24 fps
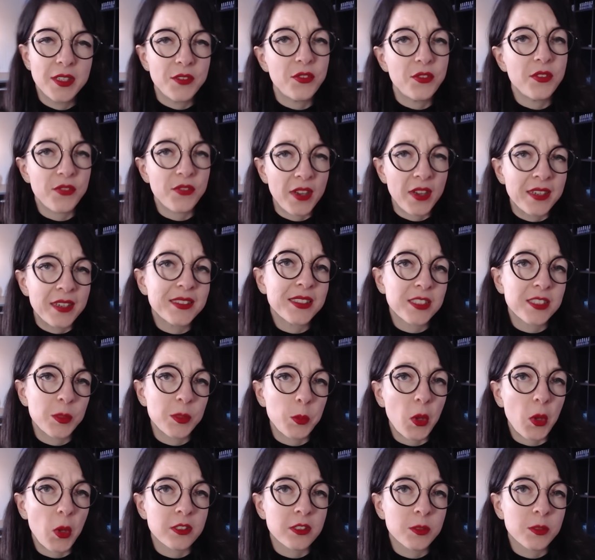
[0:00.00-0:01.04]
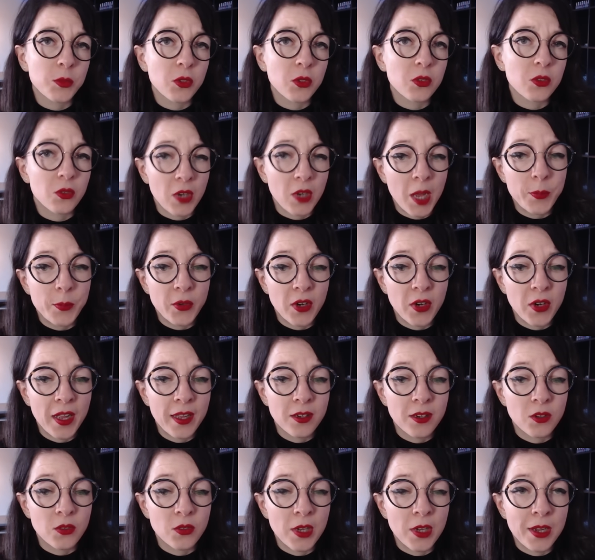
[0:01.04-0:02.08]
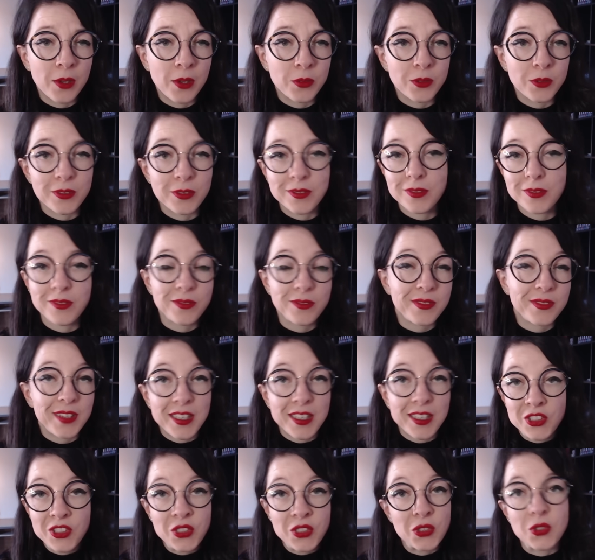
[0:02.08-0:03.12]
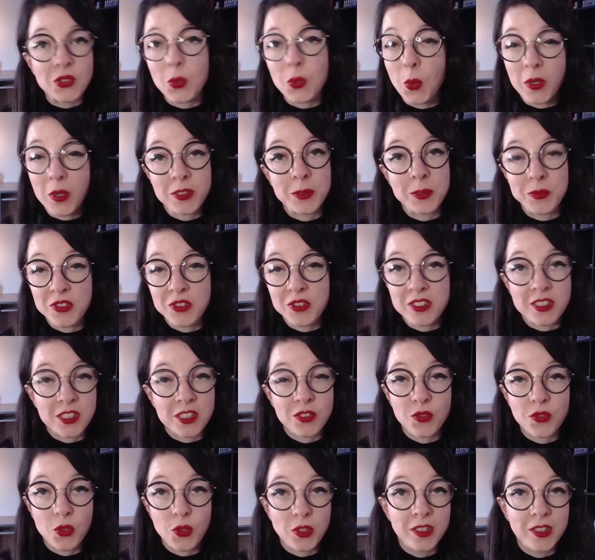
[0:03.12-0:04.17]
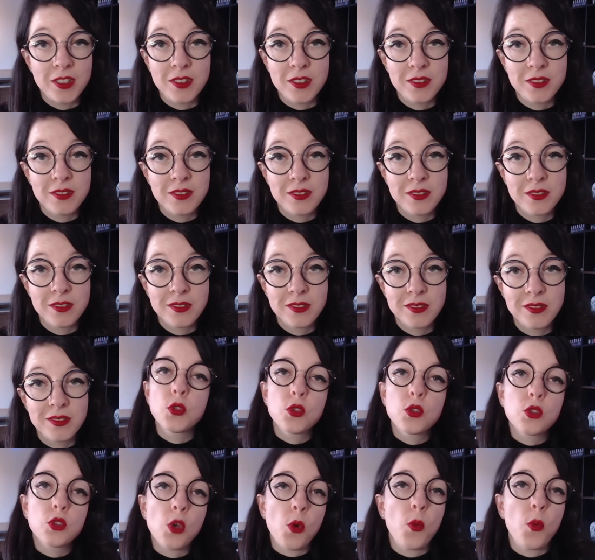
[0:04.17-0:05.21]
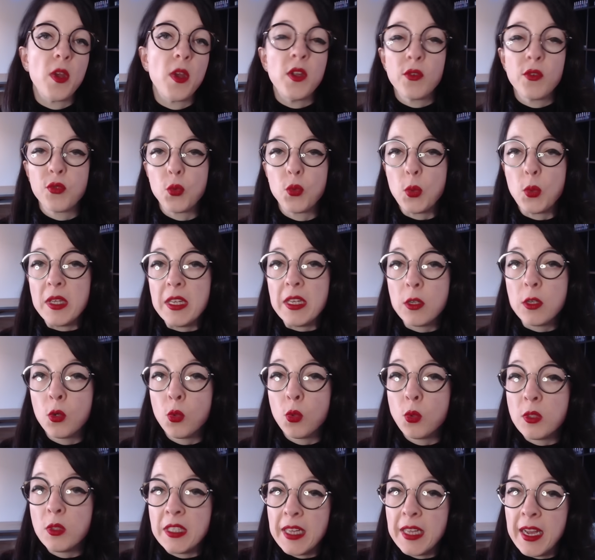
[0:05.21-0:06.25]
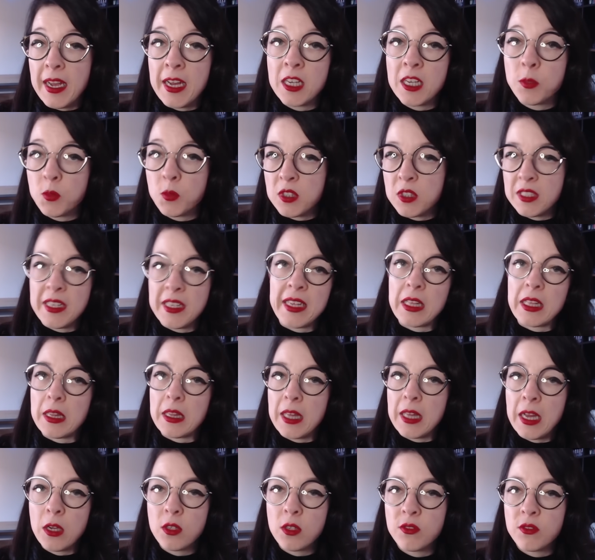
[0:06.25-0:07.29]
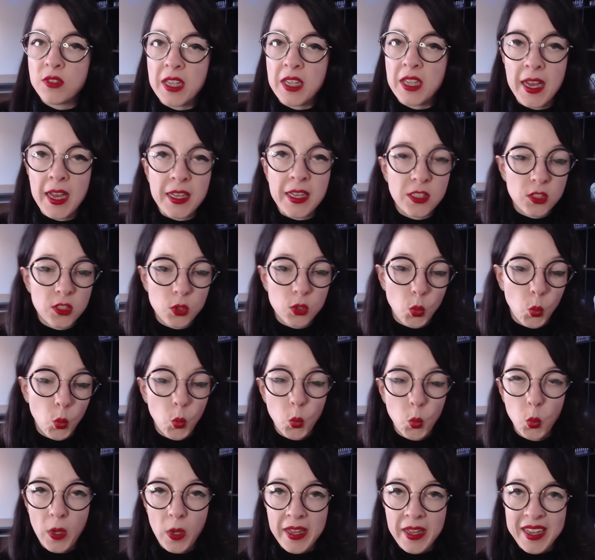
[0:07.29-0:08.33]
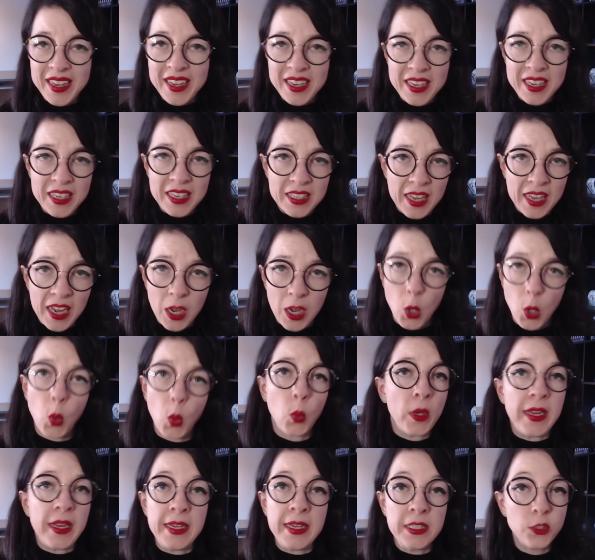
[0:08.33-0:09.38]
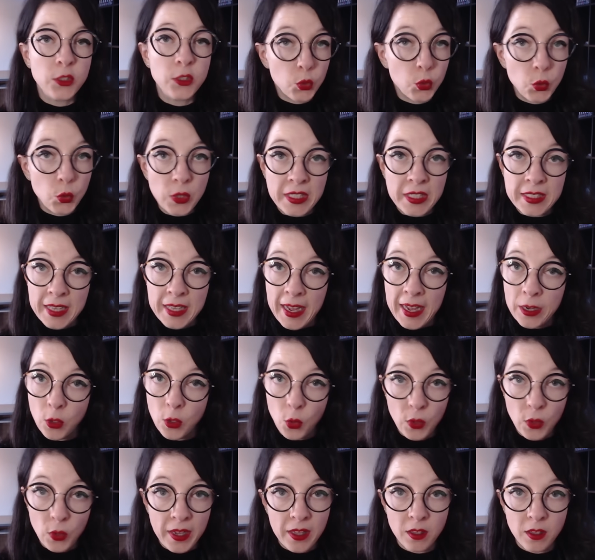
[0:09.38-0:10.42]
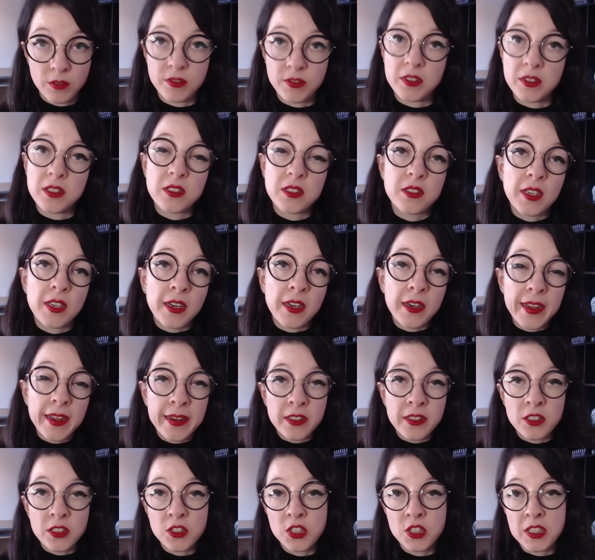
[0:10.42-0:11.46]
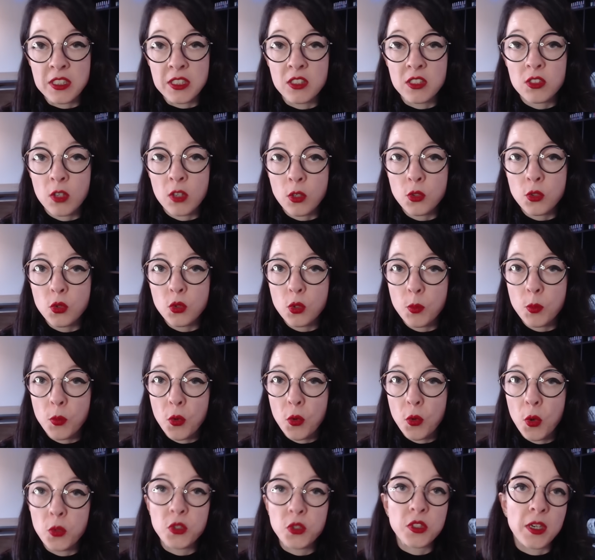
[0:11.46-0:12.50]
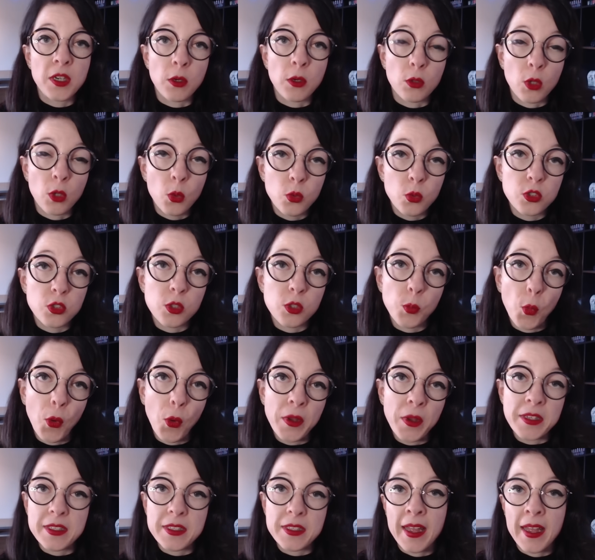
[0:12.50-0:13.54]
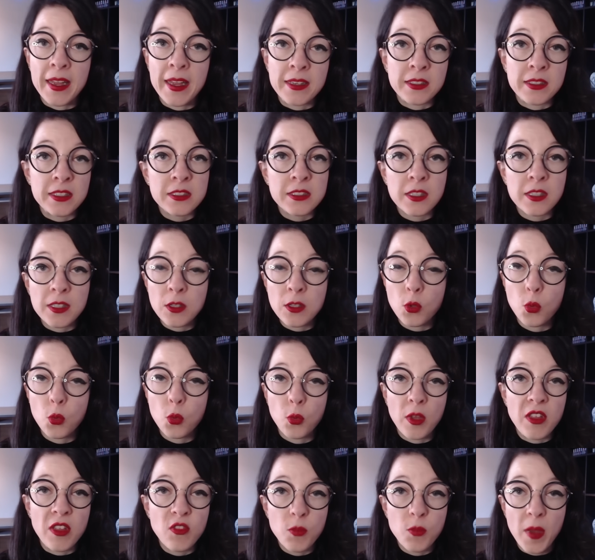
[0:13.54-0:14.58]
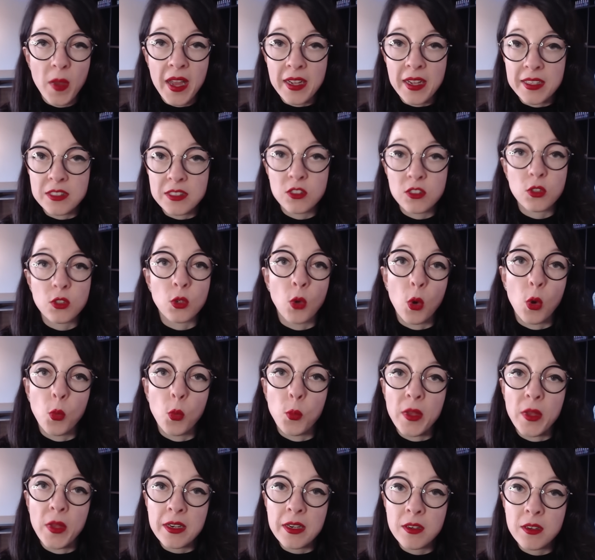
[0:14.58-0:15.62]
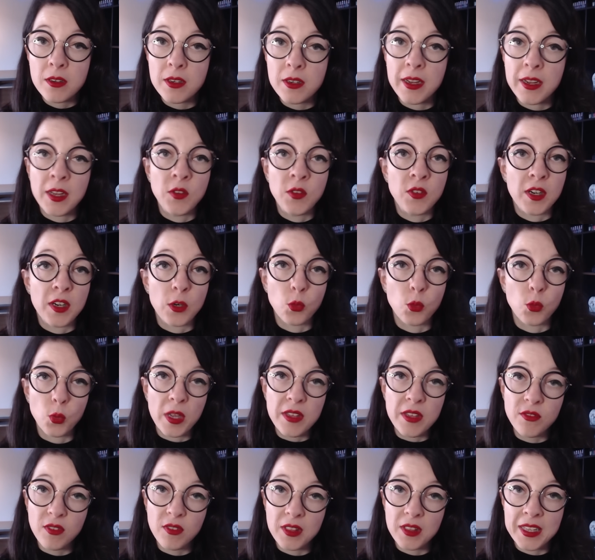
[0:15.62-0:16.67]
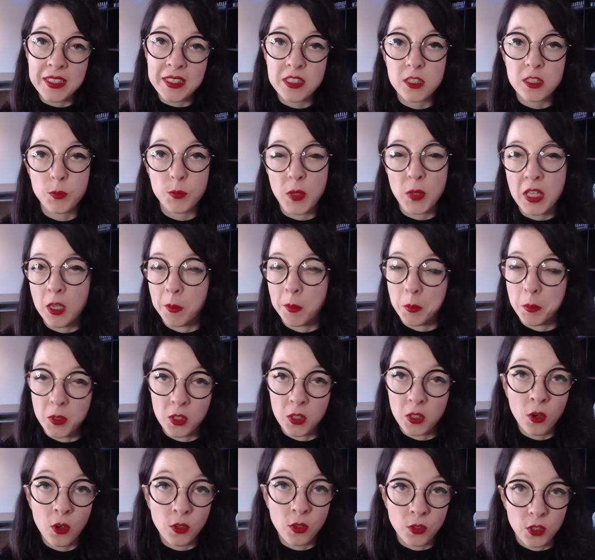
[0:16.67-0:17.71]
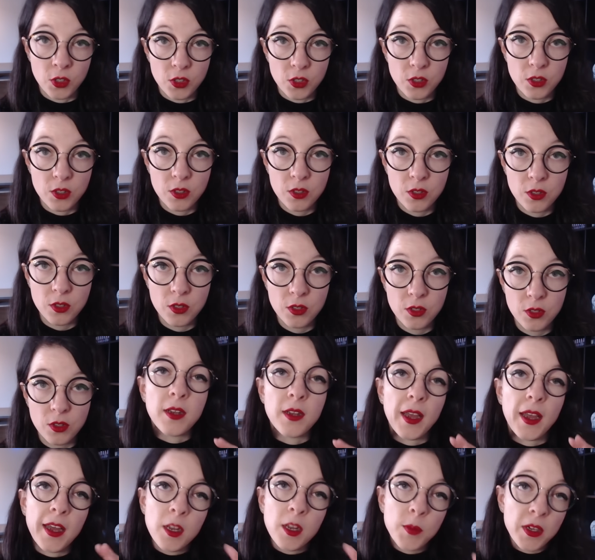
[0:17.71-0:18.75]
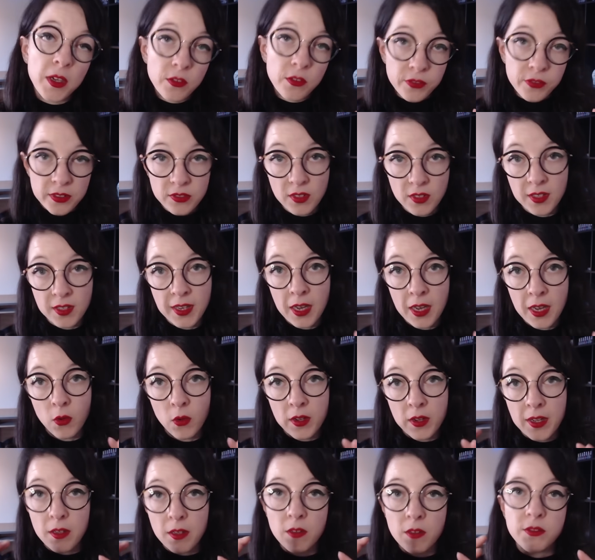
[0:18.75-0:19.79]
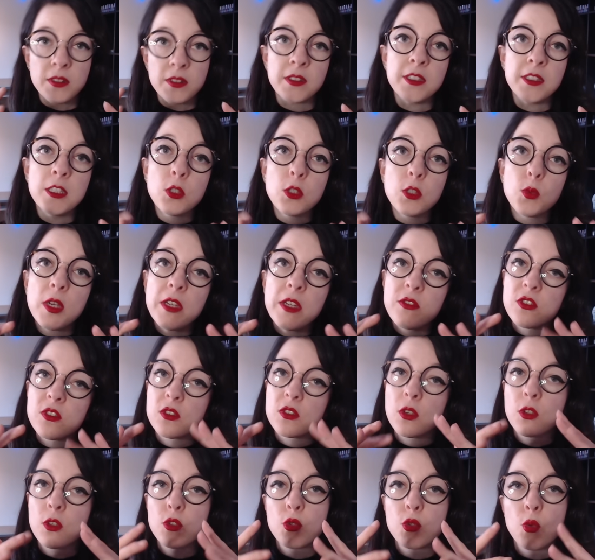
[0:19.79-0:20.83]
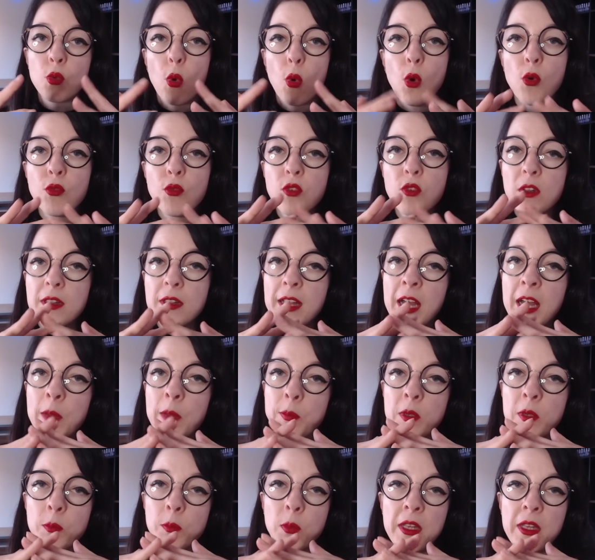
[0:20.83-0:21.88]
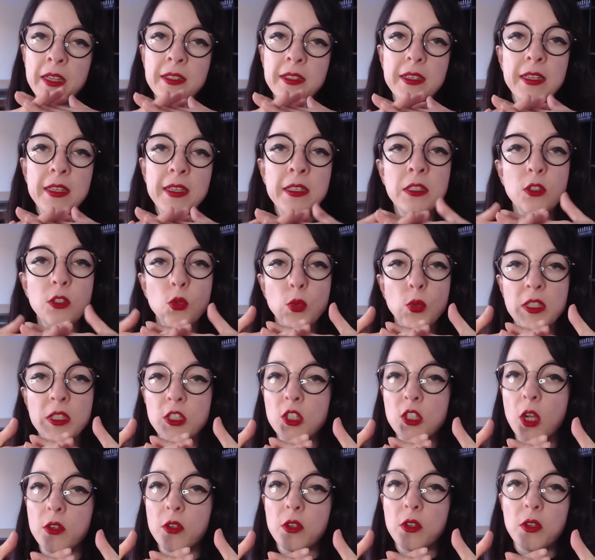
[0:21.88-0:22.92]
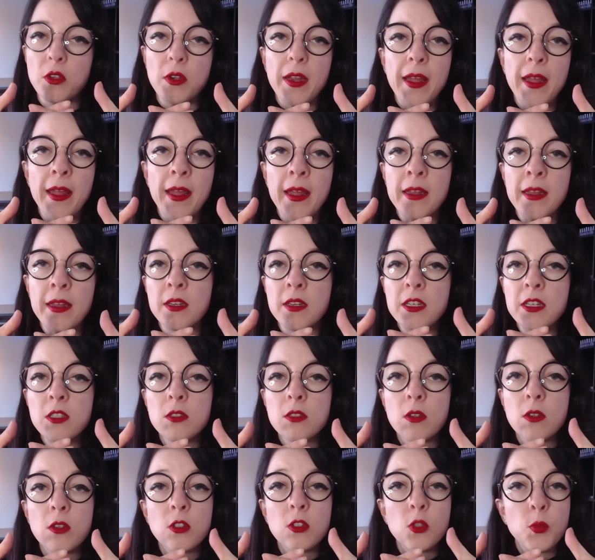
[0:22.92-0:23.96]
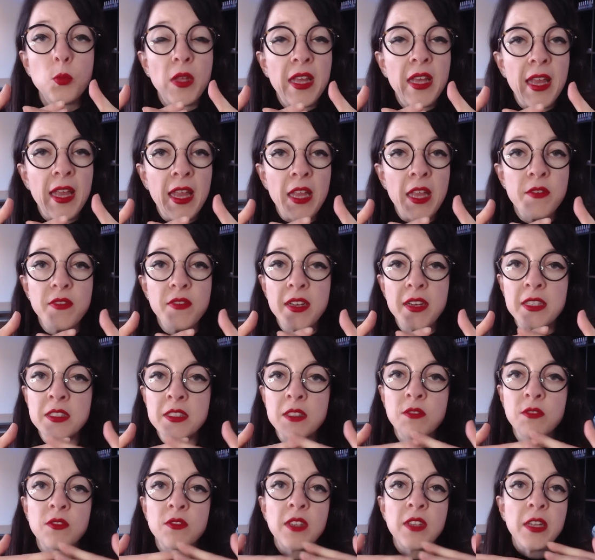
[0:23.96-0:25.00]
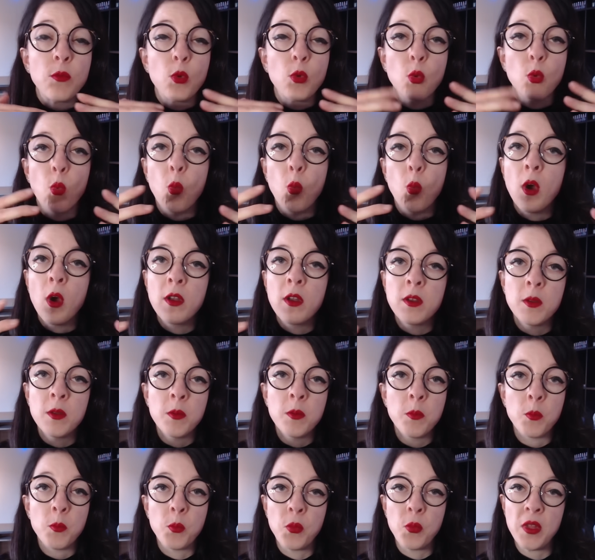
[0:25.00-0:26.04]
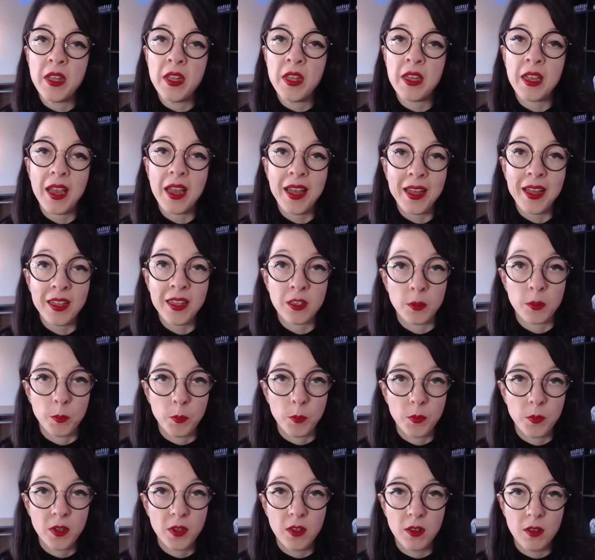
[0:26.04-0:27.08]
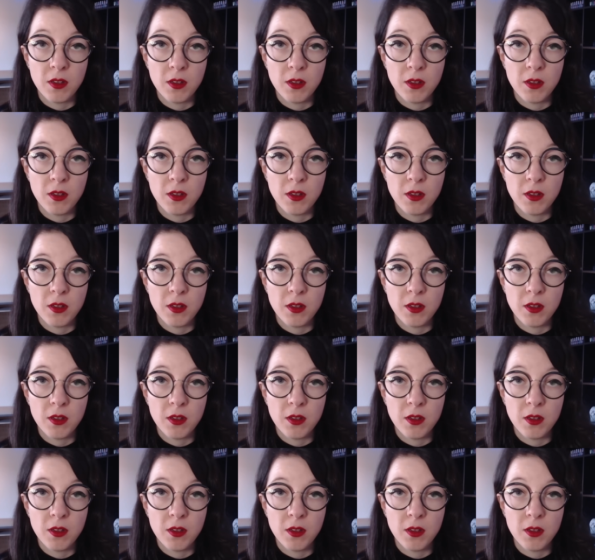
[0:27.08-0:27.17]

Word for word: If you find this impossible to wrap your head around, that's just quantum physics for you. So, if we cool the atoms in a cloud of gas way down into the nanokelvins, their energies start to approach their lowest point, and these little wave packets grow bigger and their wavelengths become longer. Now, at about 50 nanokelvin, these waves start to overlap and blend into each other, and they start to behave as if they were one big atom.